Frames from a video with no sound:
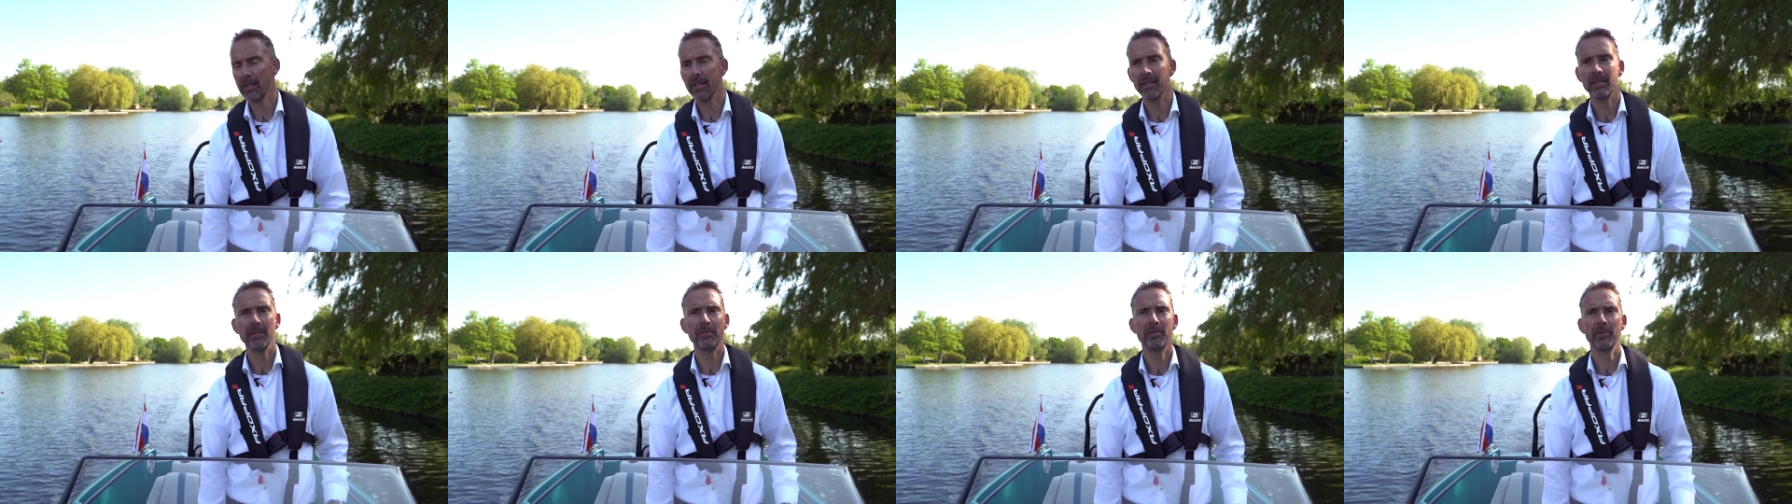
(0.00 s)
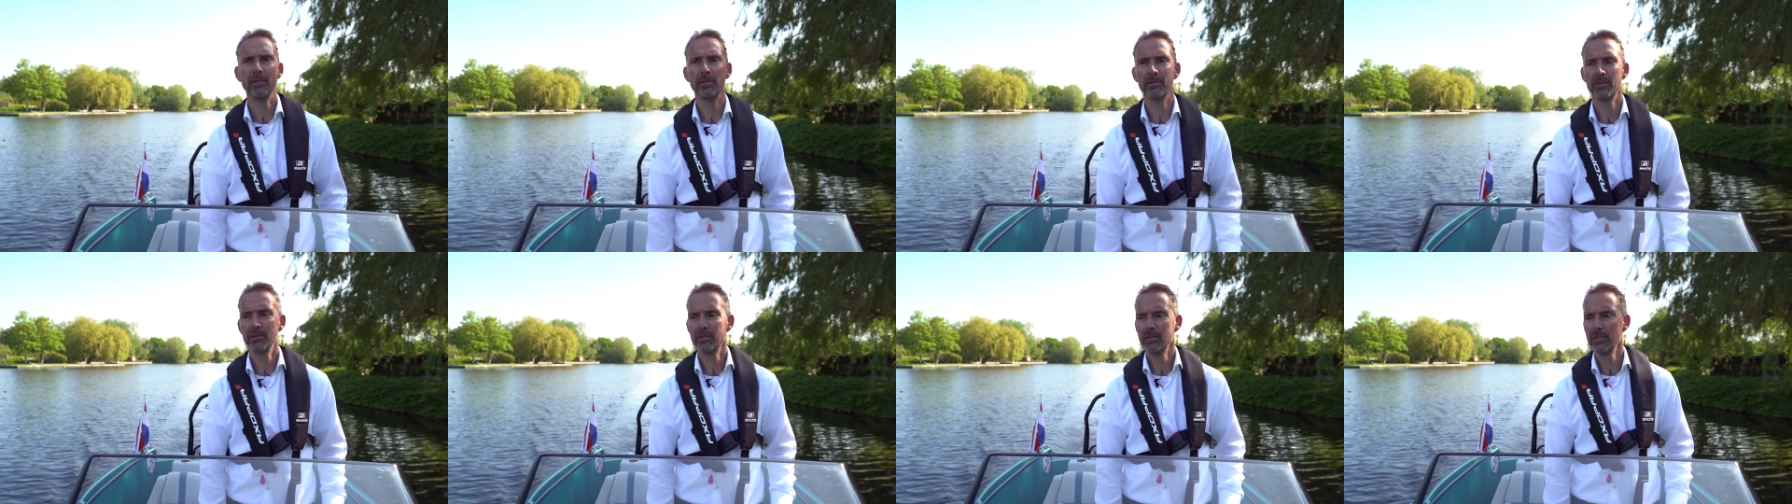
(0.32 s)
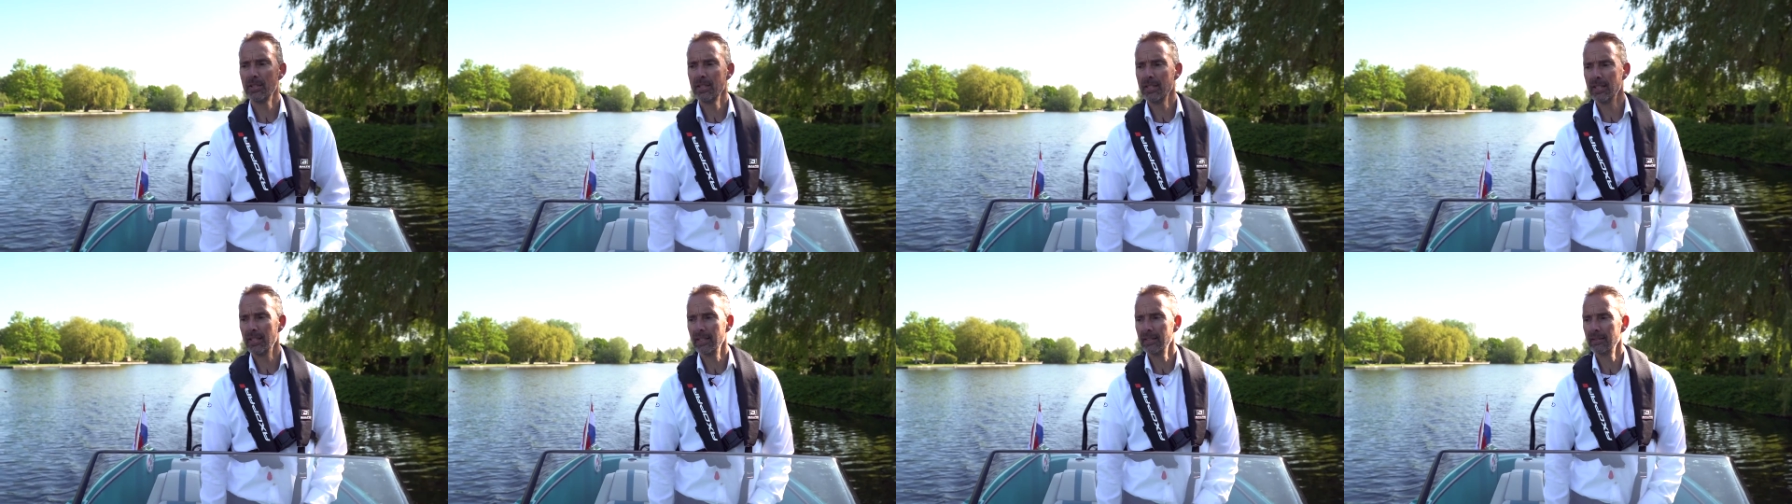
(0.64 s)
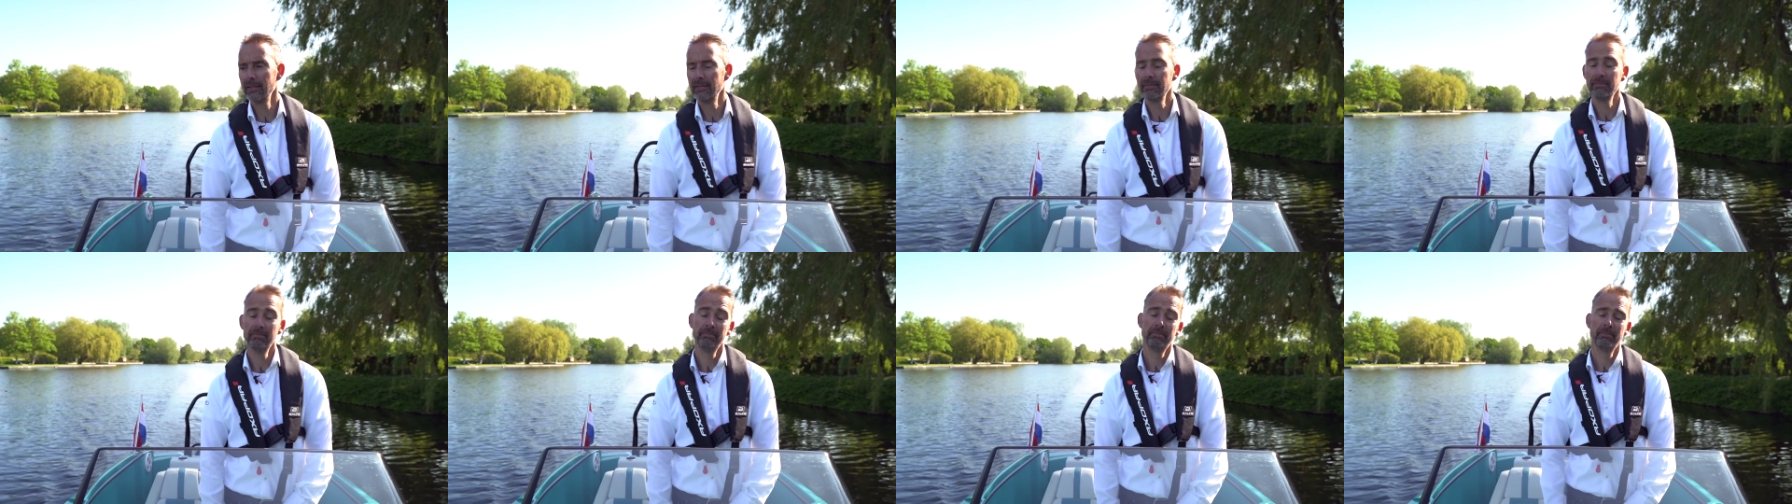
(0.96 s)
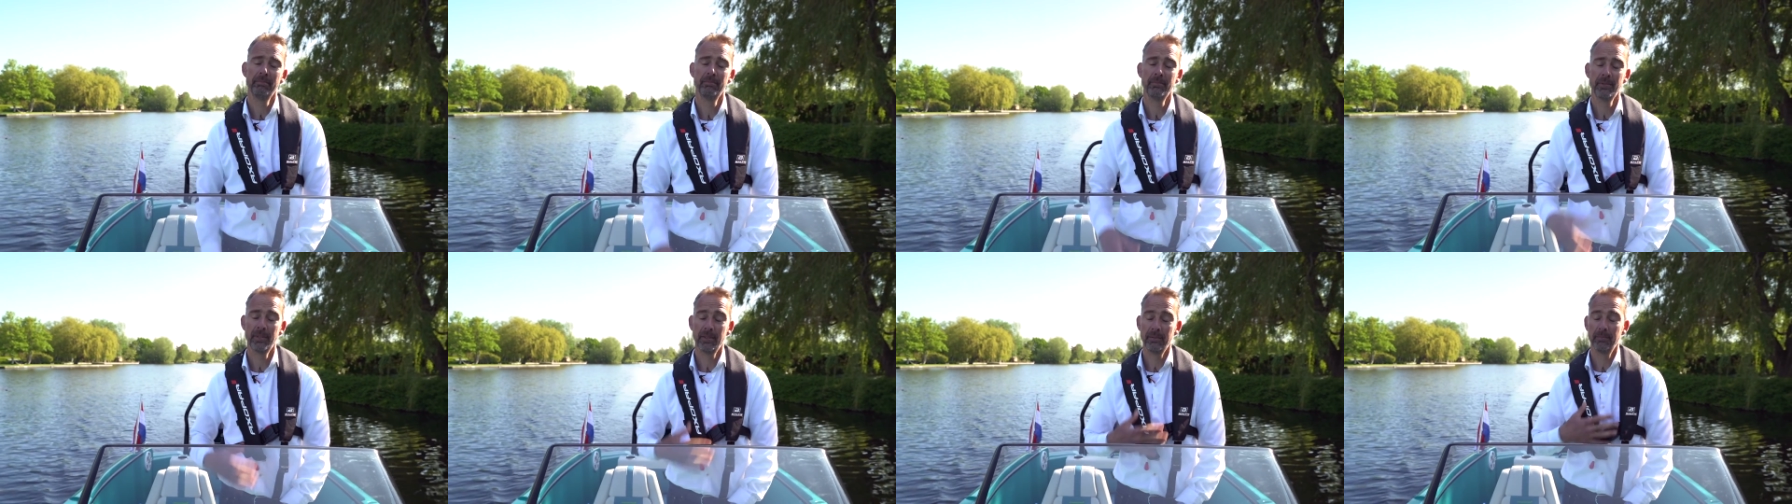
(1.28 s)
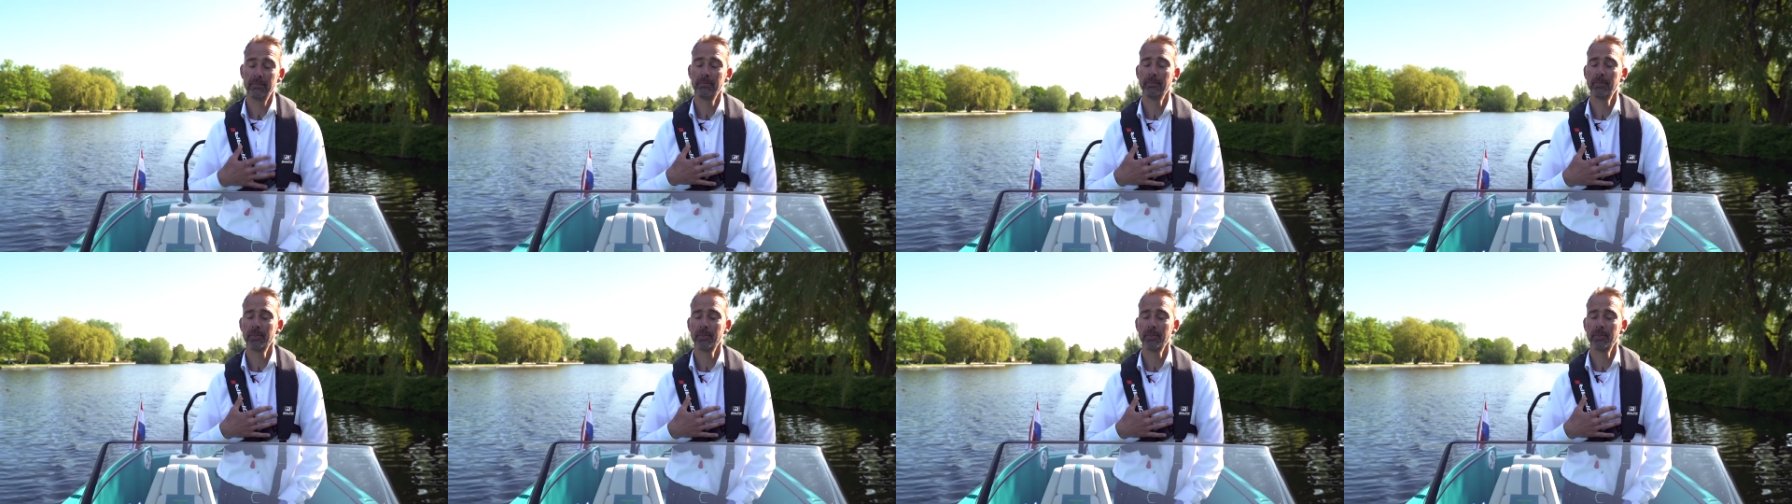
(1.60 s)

And if you see it, well,